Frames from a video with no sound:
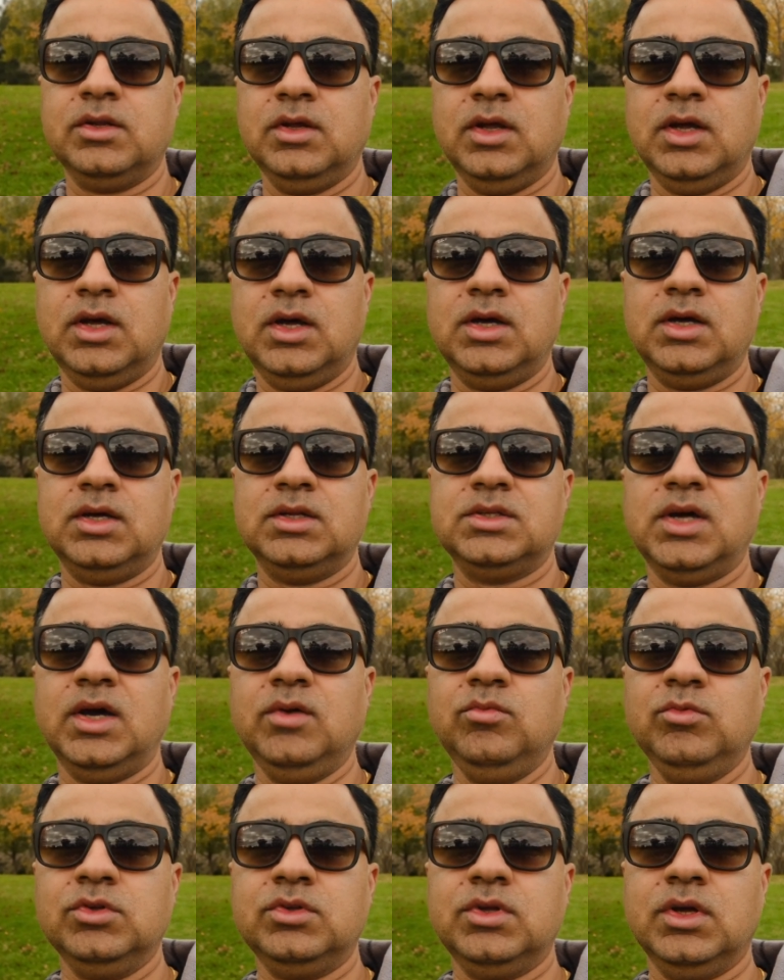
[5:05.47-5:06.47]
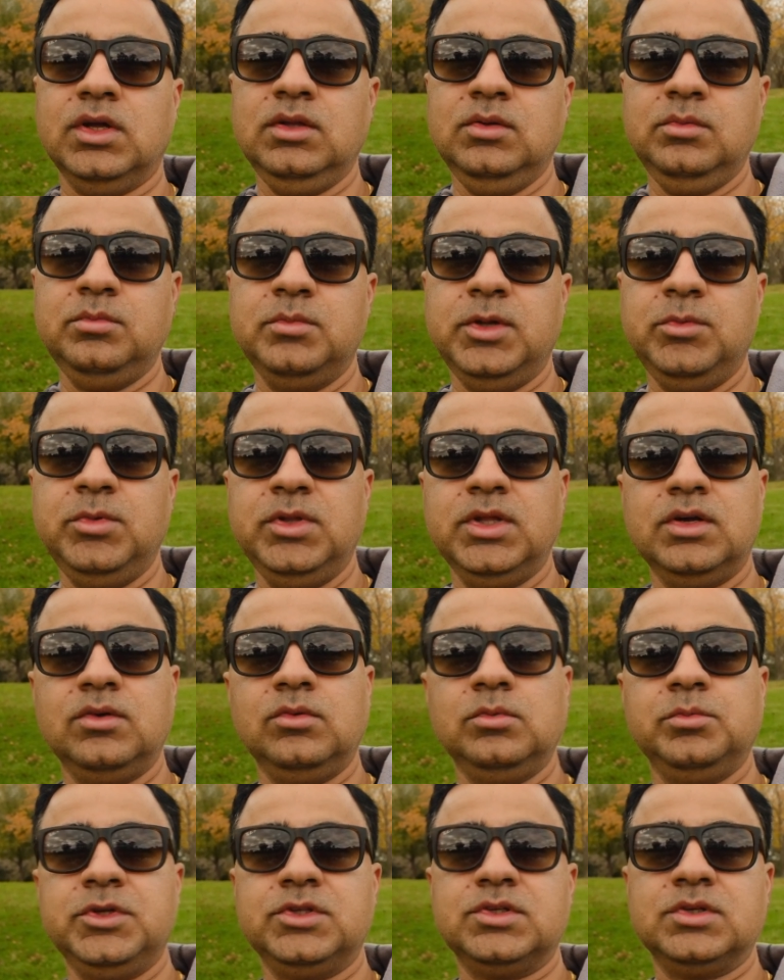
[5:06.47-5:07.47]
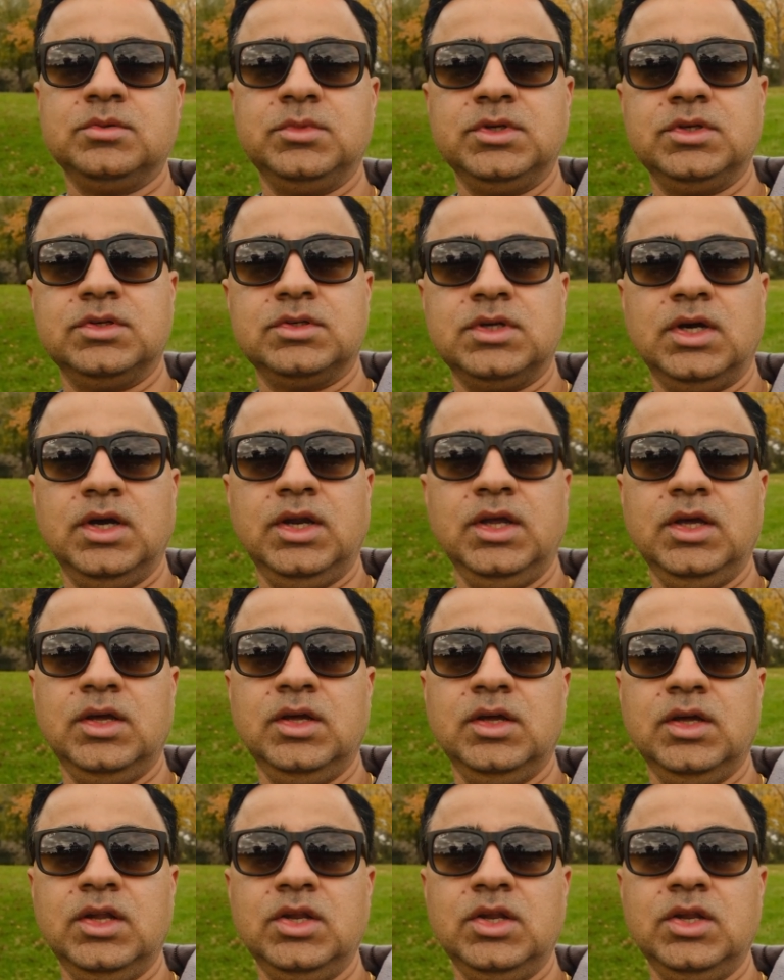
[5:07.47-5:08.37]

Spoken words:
Time will tell. Maybe there will be some exciting